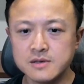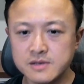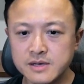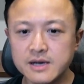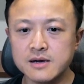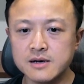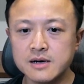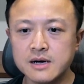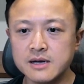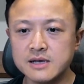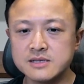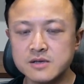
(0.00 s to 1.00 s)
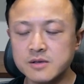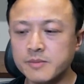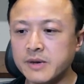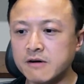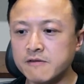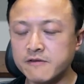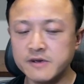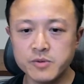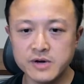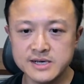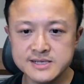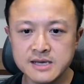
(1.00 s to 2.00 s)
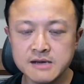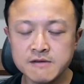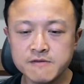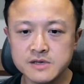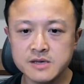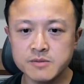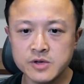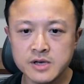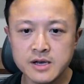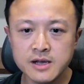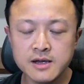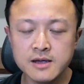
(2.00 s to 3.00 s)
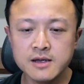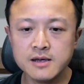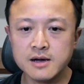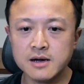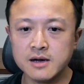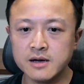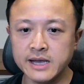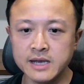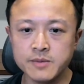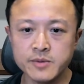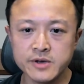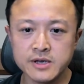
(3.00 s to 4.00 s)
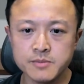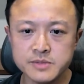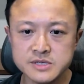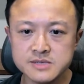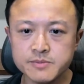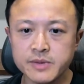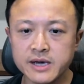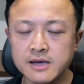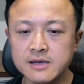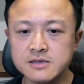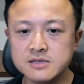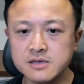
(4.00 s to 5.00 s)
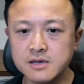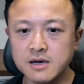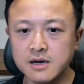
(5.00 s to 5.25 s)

Yeah, it's all about fair pricing for the community. Anybody can participate.